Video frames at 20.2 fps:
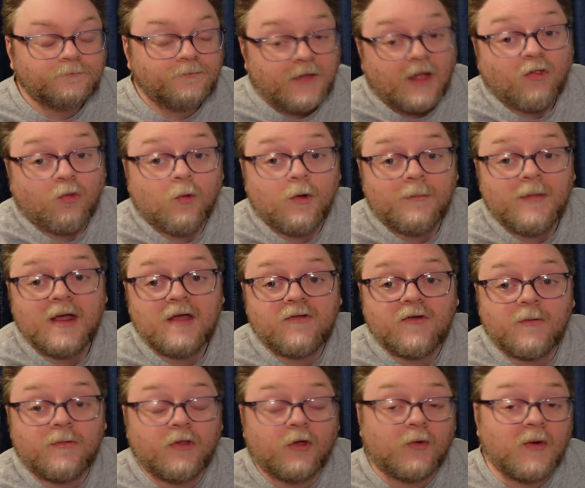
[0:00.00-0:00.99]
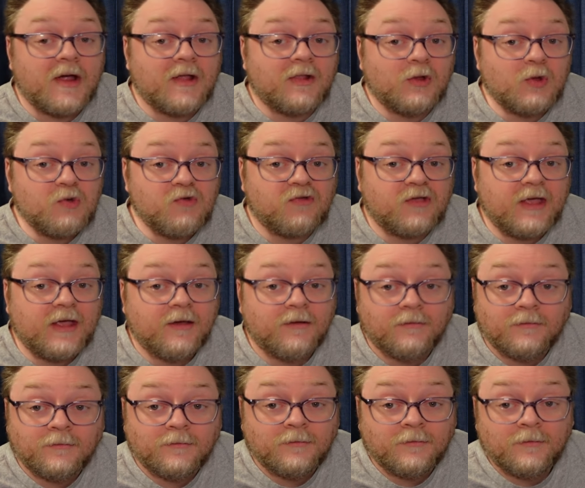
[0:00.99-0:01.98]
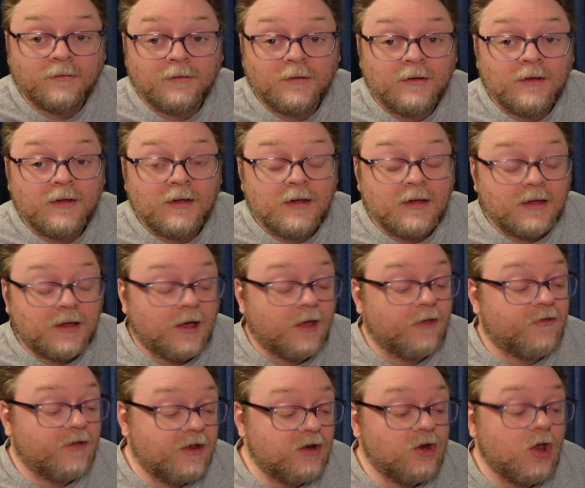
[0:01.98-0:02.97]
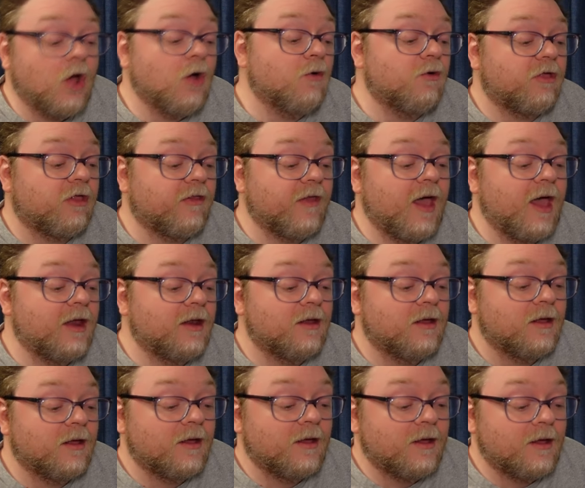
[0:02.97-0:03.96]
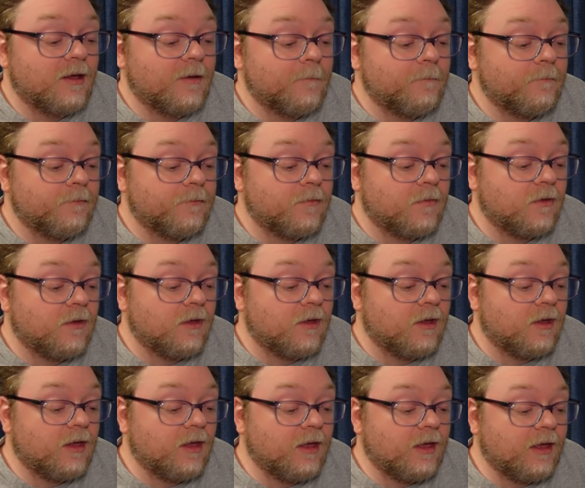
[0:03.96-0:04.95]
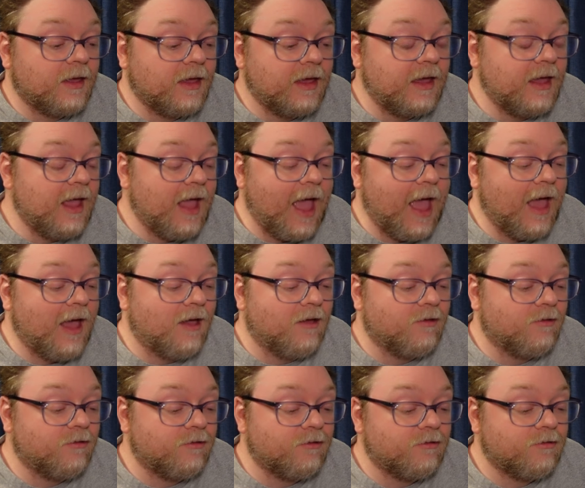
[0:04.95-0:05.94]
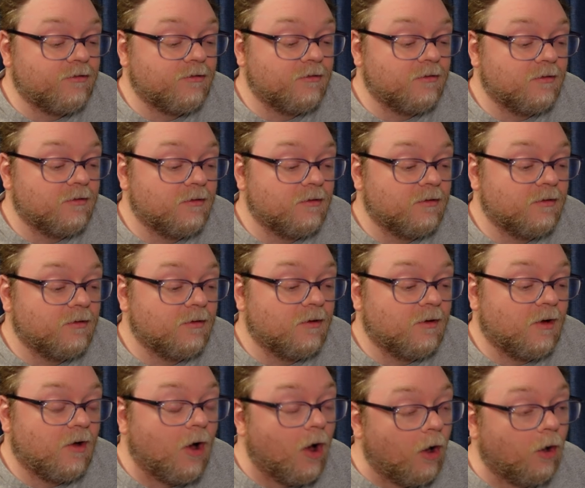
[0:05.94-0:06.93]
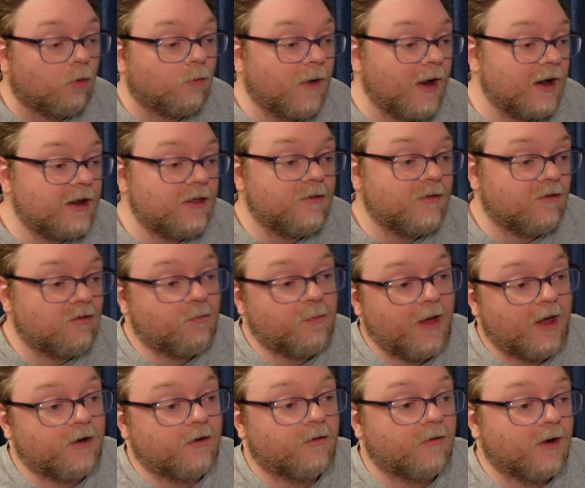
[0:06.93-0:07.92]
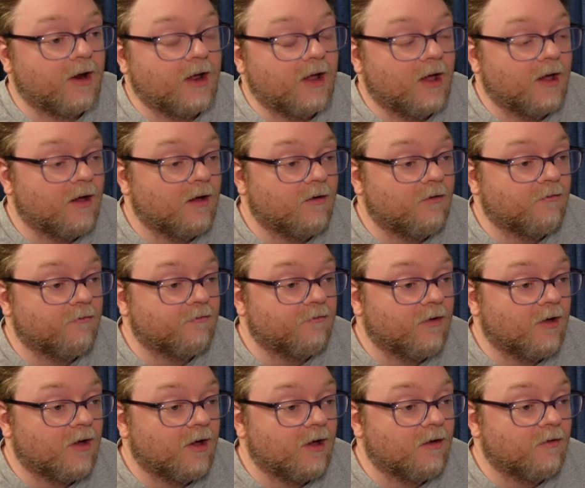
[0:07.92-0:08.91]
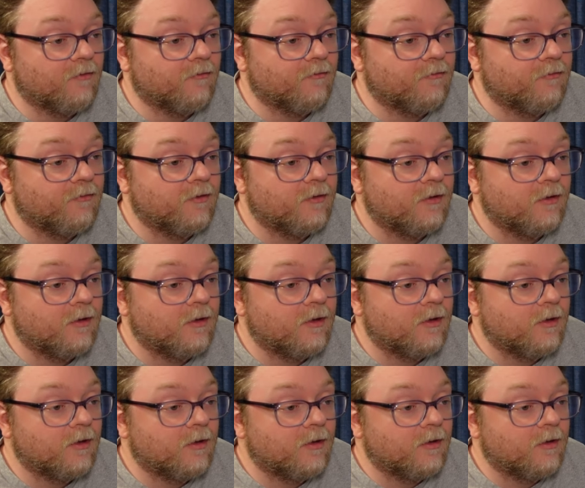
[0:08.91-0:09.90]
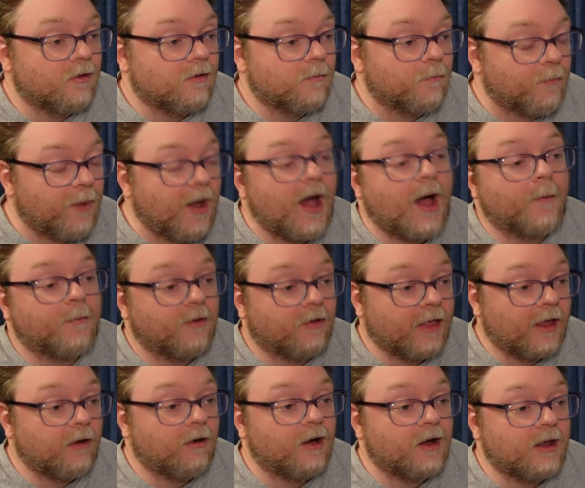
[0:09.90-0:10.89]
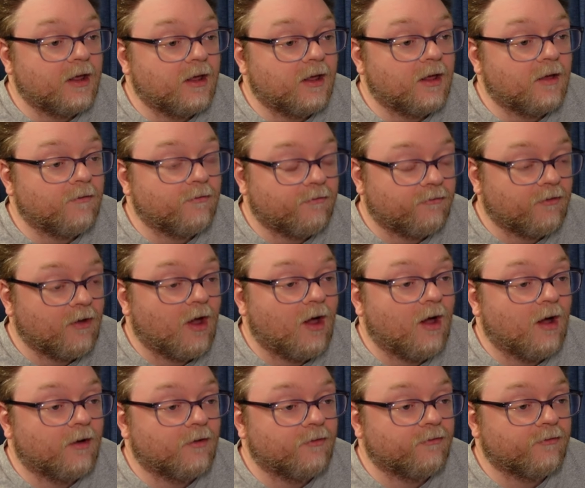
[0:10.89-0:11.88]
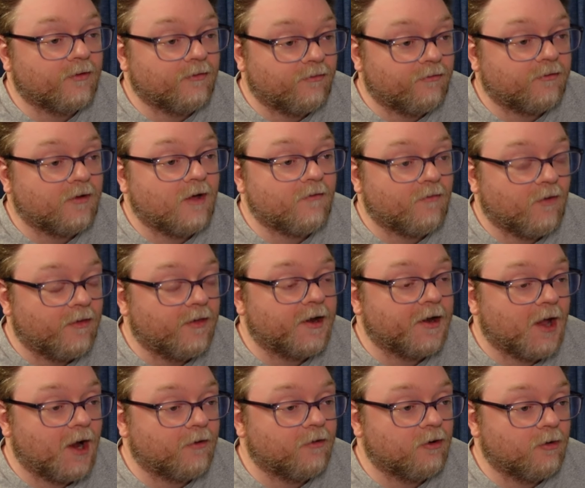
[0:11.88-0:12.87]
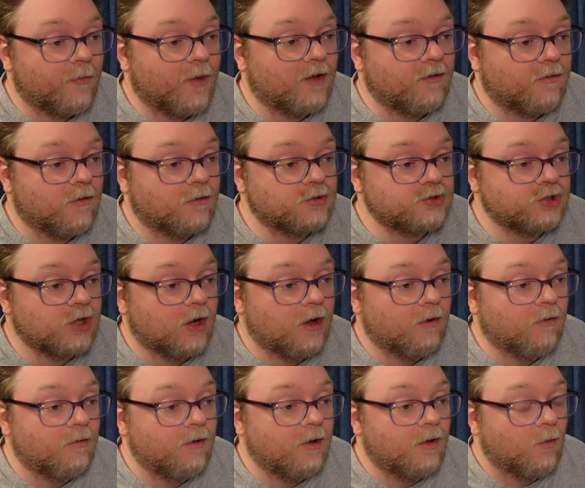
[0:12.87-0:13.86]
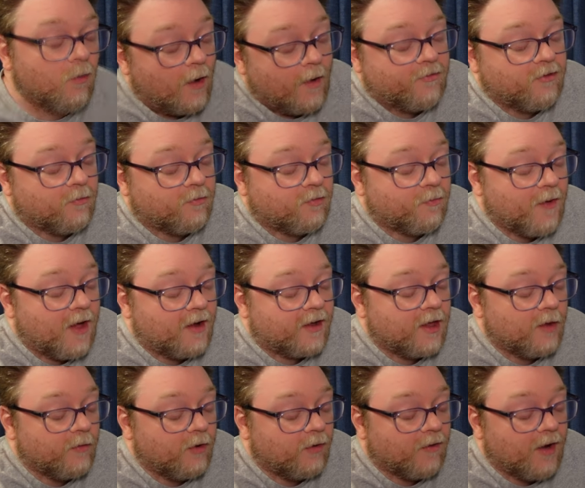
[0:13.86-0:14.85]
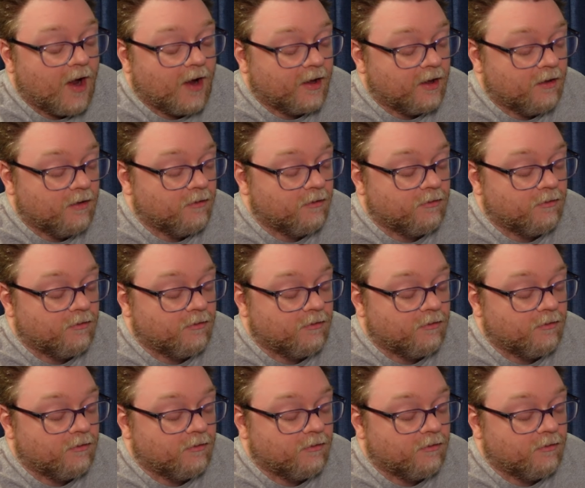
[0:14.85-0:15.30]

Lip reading: That's what makes him the great Luke Ski. Because he knows that he has already this pedigree of popularity in songs and stuff on the Dr. Demento show. What's Up Spock, Can We Rock?